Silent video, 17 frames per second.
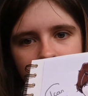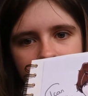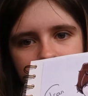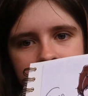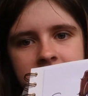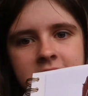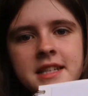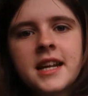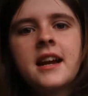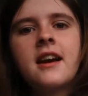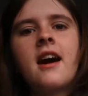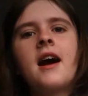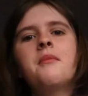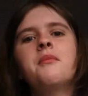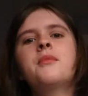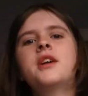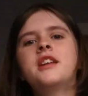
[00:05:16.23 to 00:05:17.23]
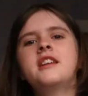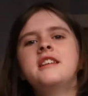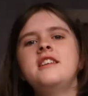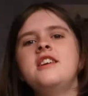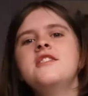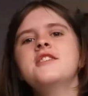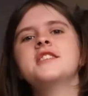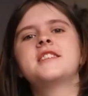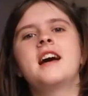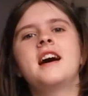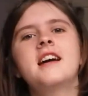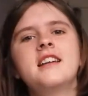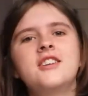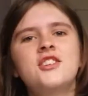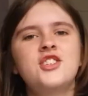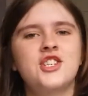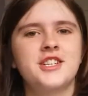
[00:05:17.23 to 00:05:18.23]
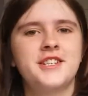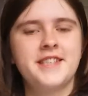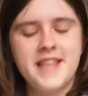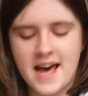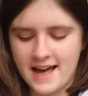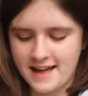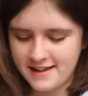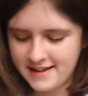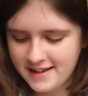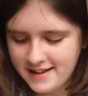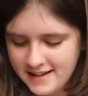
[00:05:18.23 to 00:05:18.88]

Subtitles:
Instagram user just there.